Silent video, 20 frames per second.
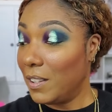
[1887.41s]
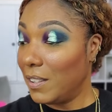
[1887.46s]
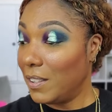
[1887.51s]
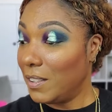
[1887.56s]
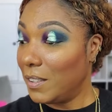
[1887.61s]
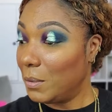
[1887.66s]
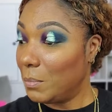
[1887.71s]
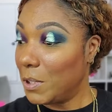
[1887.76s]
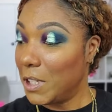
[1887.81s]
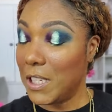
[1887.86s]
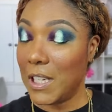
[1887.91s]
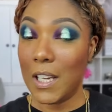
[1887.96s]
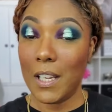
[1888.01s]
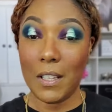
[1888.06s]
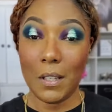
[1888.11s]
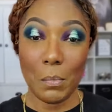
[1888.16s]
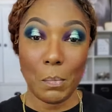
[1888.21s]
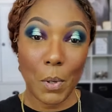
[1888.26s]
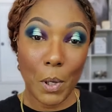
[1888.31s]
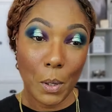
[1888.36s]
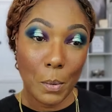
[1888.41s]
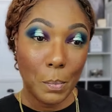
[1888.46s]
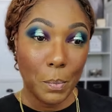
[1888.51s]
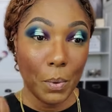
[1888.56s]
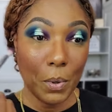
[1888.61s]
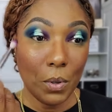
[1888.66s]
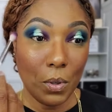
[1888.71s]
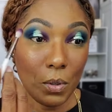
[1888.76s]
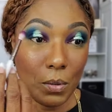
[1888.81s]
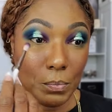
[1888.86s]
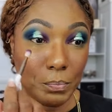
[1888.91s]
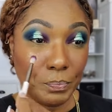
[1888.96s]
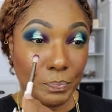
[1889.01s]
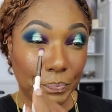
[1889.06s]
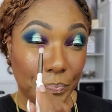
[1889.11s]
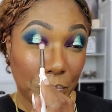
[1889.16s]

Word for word: let me take the purple